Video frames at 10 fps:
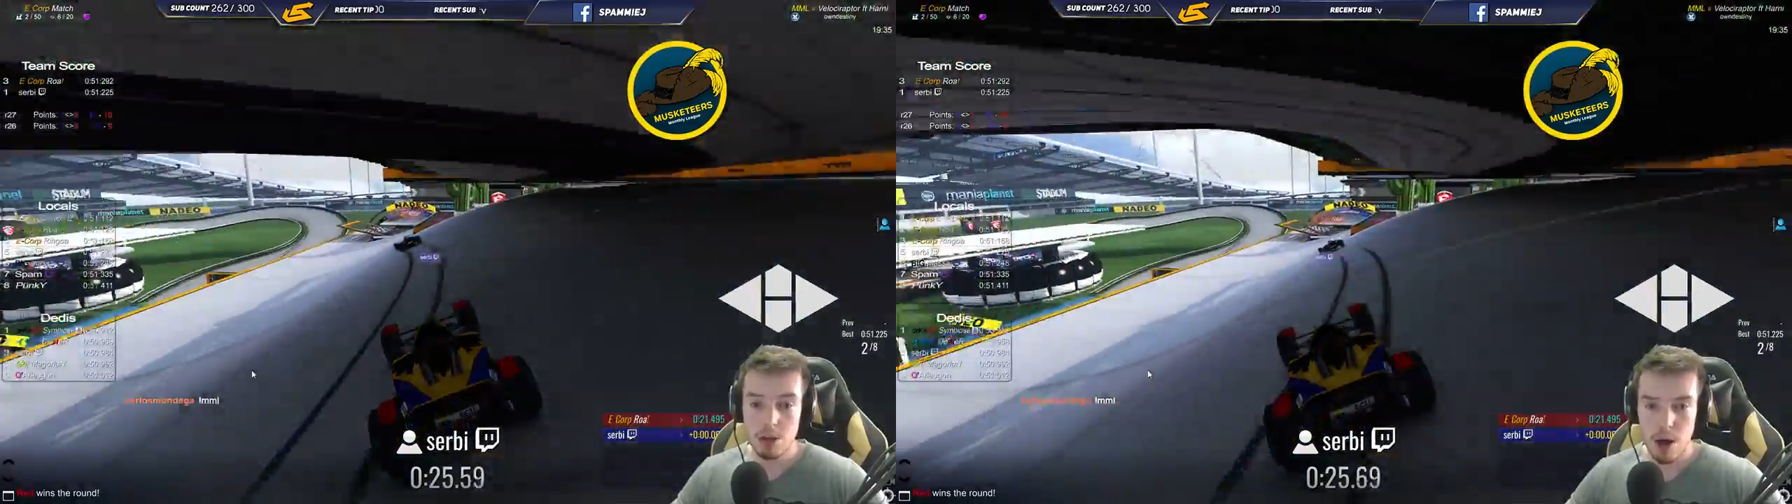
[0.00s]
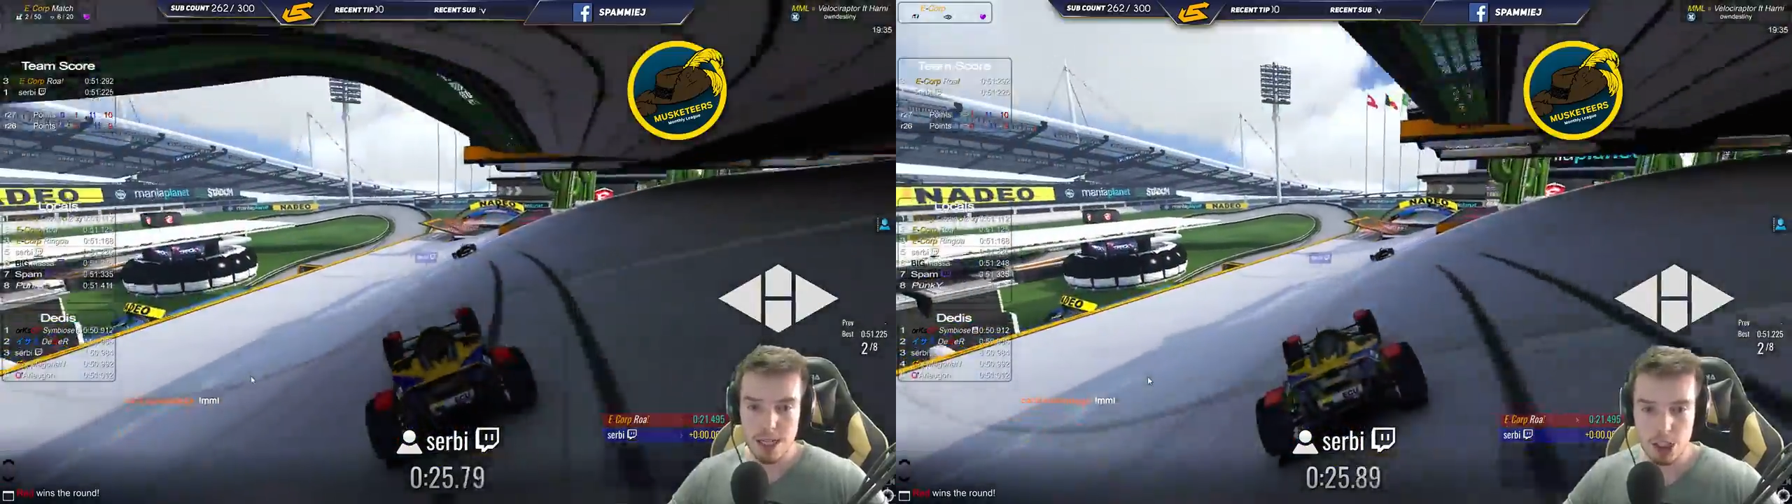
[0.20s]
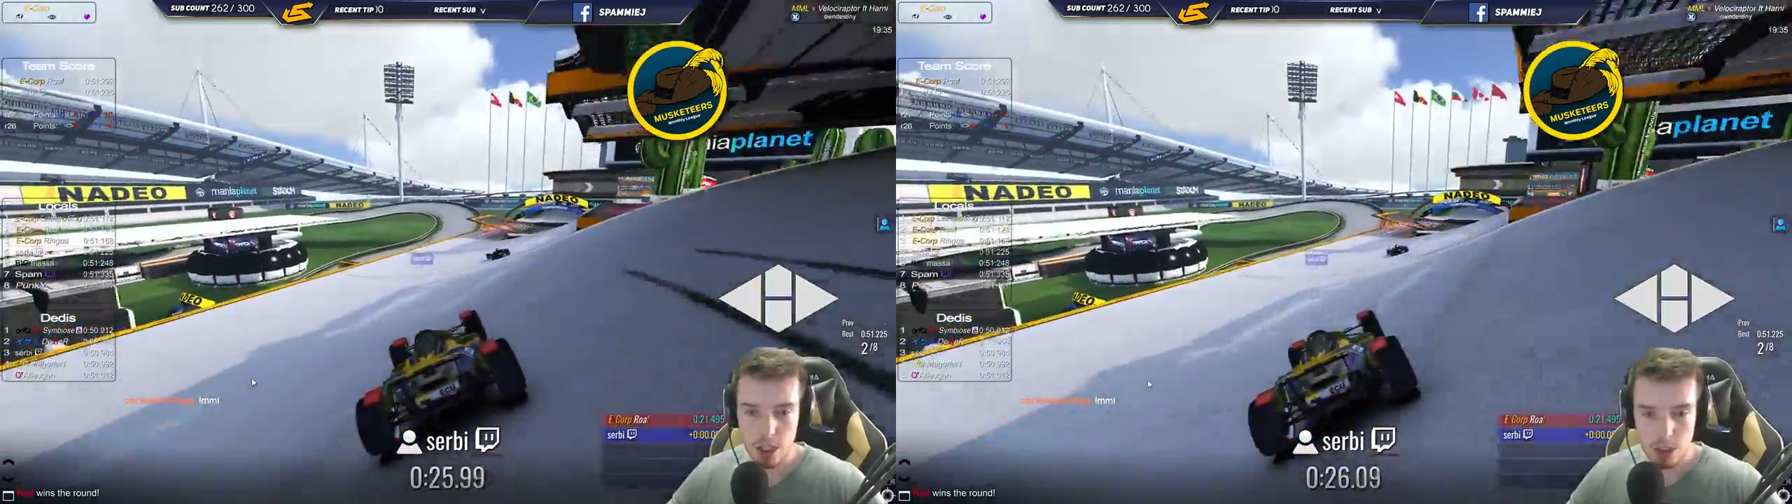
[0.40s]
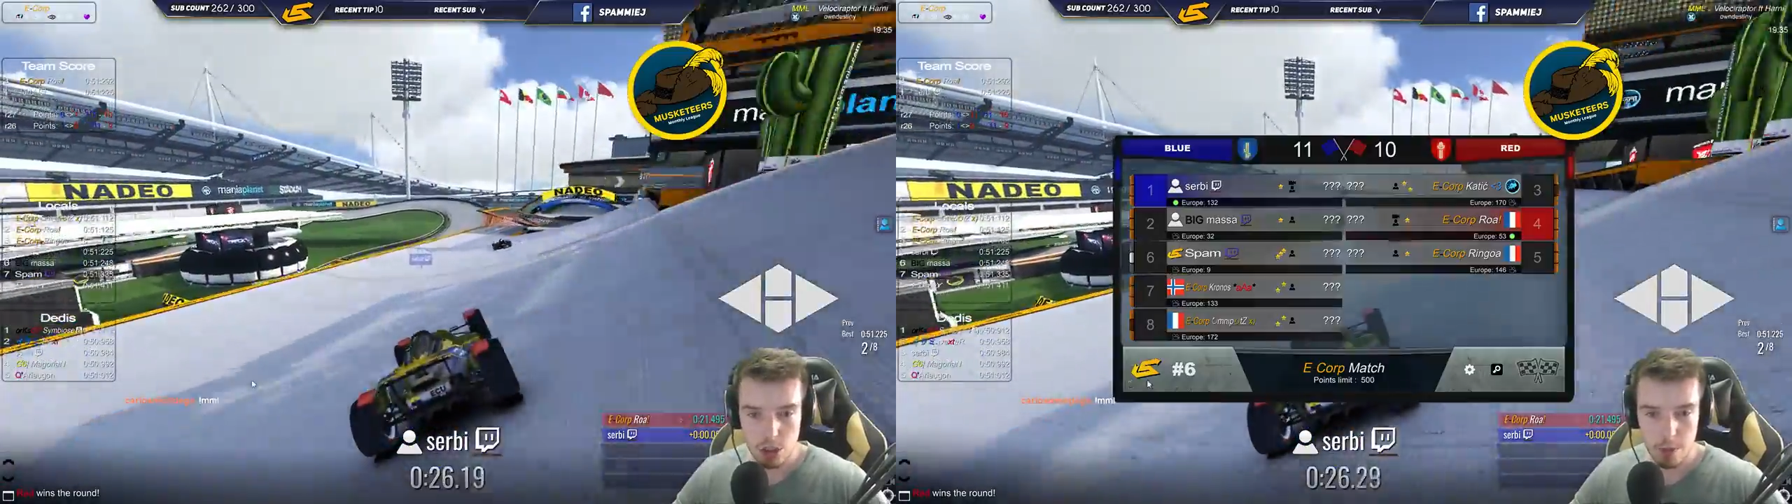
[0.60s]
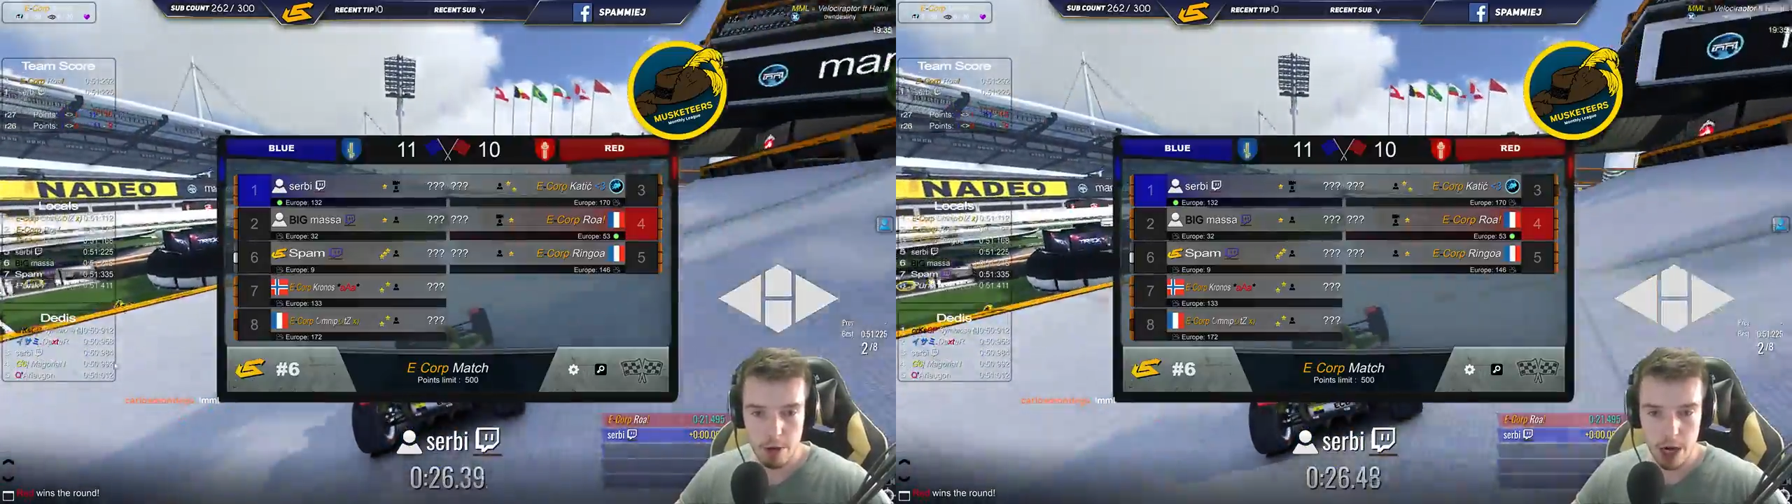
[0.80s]
crashed!
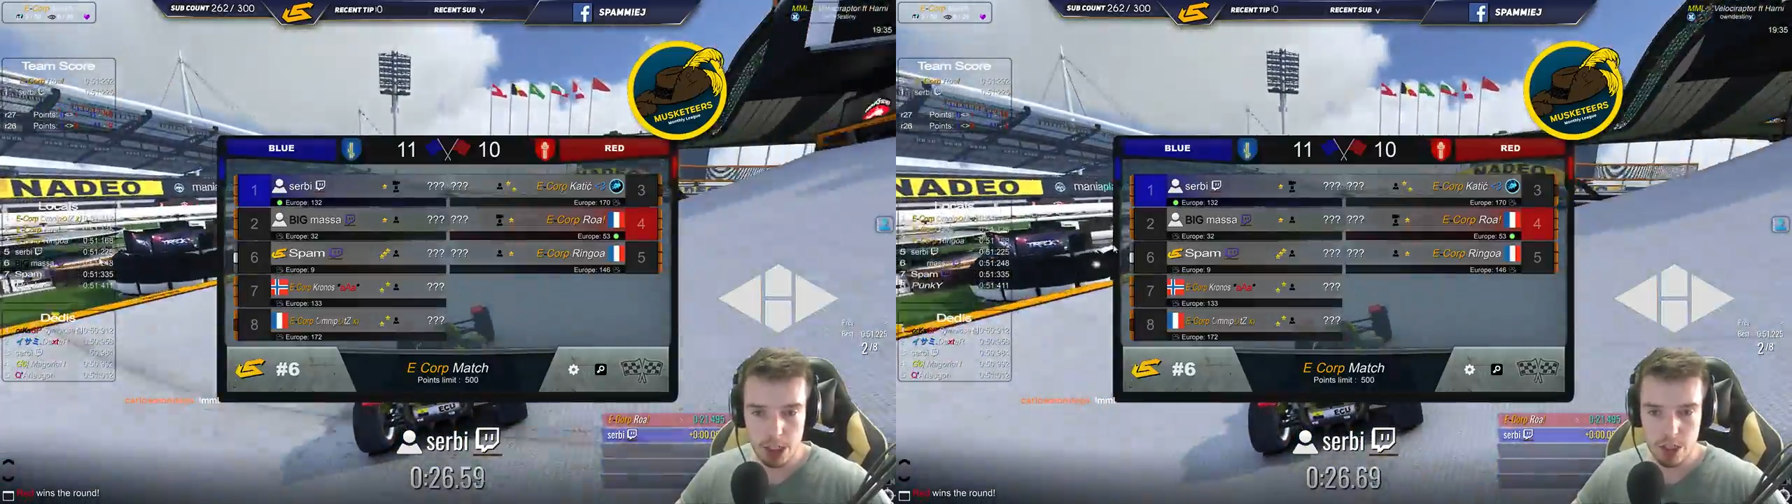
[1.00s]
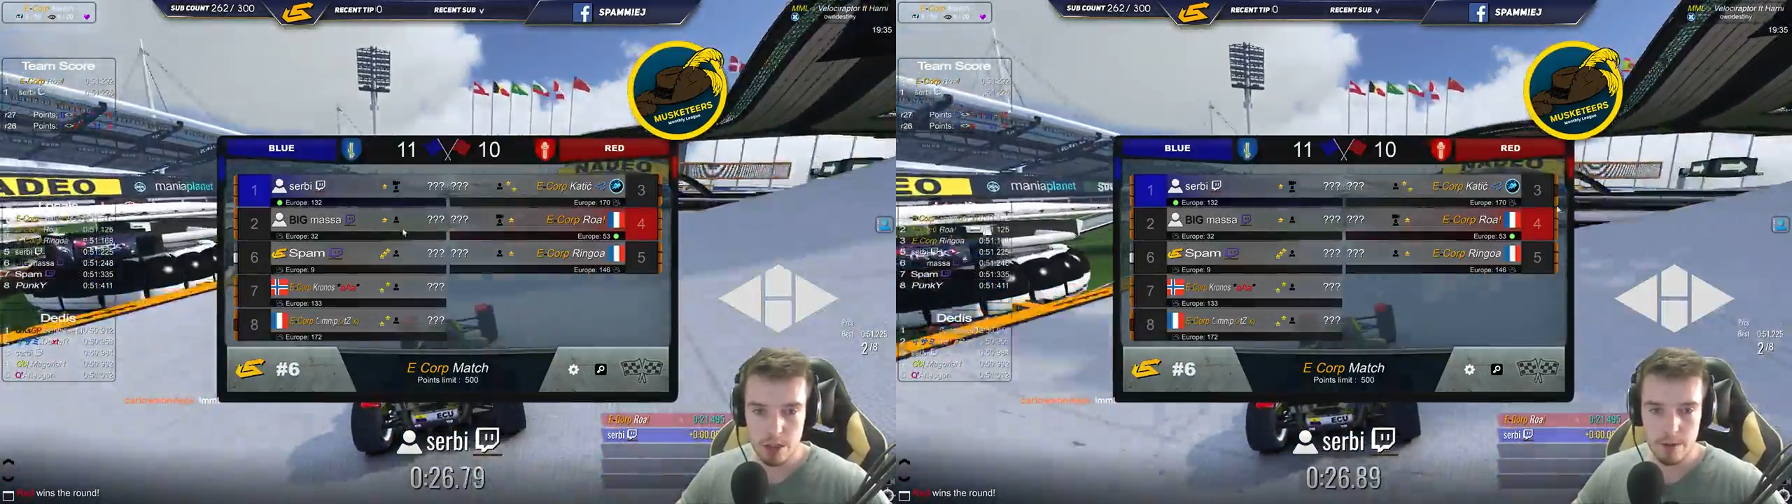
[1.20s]
Serbi crashed!